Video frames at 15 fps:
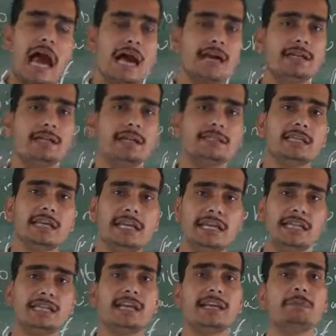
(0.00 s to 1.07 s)
Under the
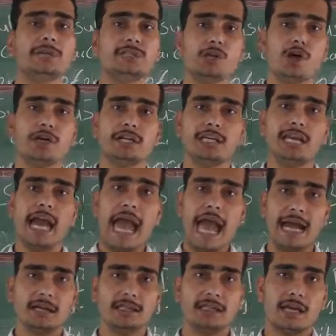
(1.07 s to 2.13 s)
Indian Majority
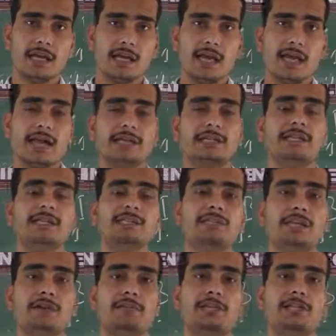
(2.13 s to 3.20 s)
Act
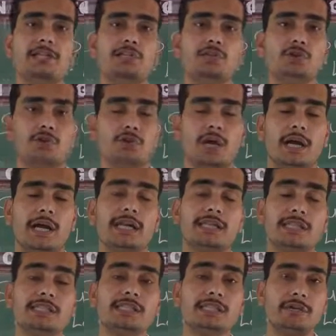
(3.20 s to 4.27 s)

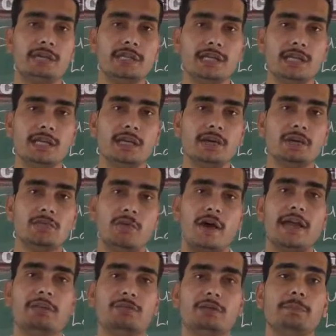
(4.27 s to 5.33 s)

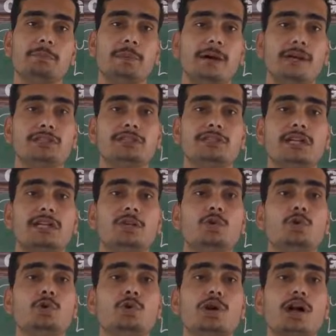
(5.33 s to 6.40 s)
1875, the
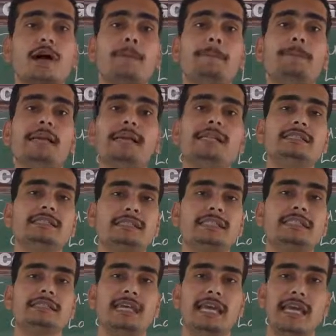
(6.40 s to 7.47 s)
person who completes
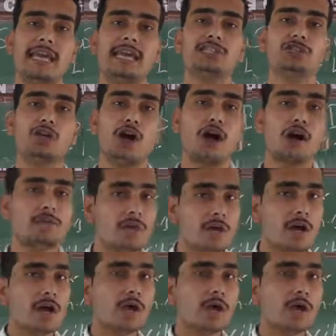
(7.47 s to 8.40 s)
his age of